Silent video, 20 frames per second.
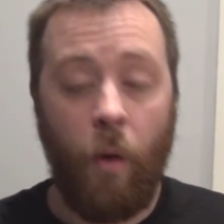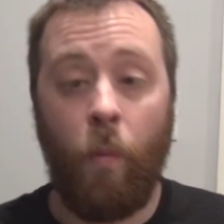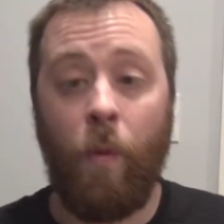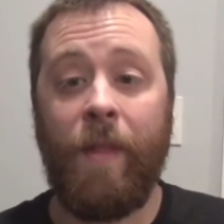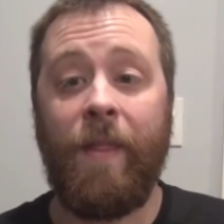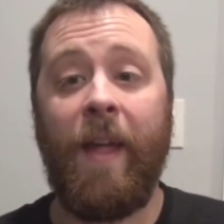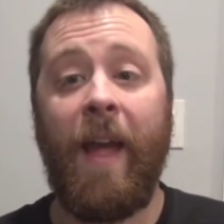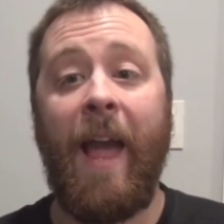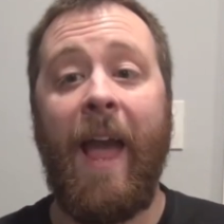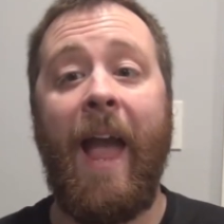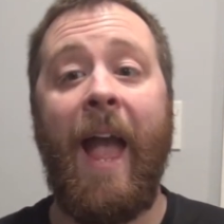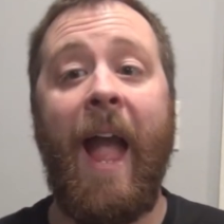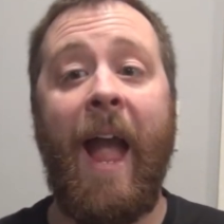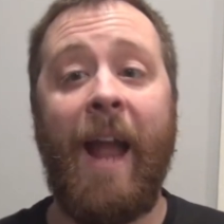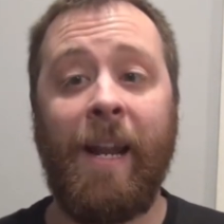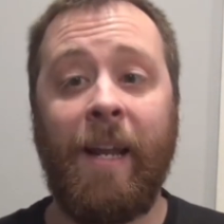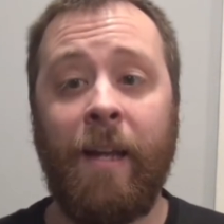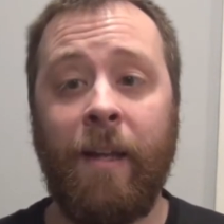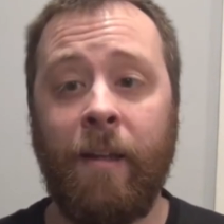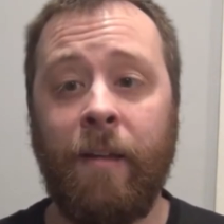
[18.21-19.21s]
with
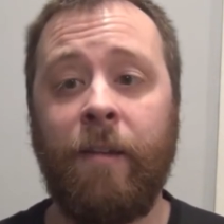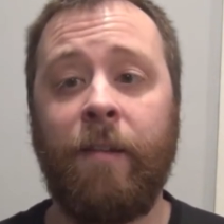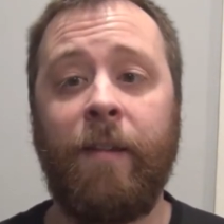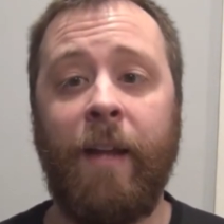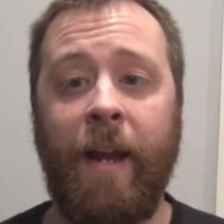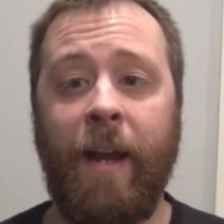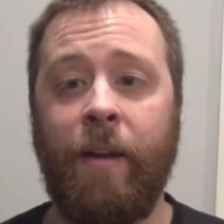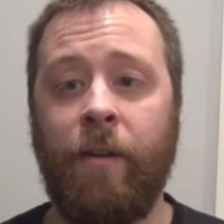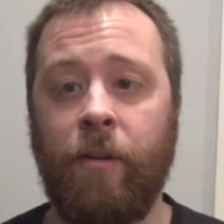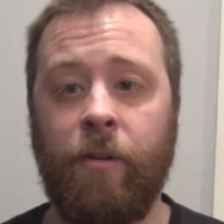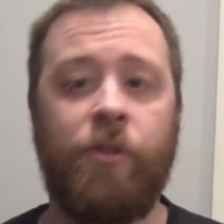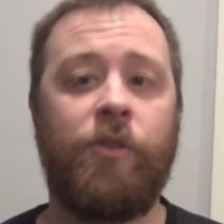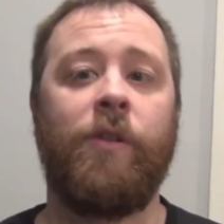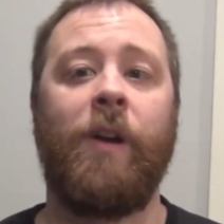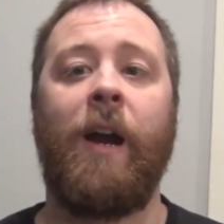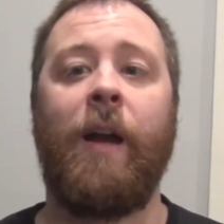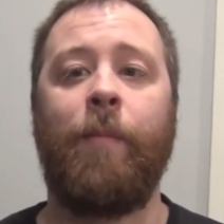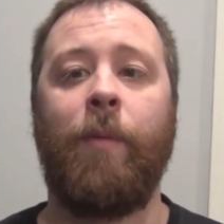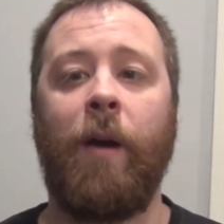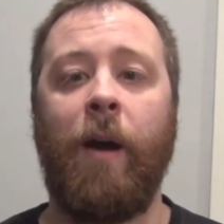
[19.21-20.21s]
any standard
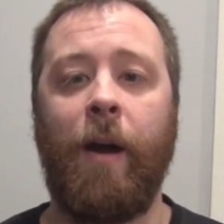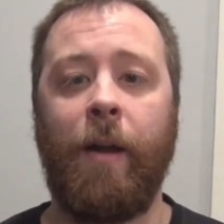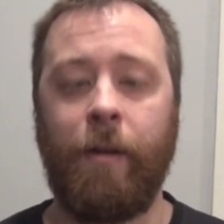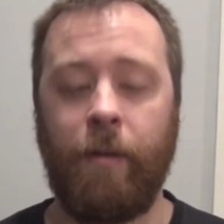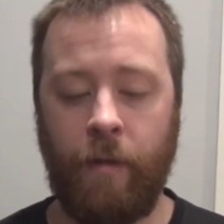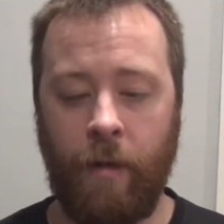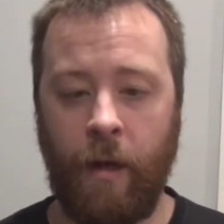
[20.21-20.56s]
tripod.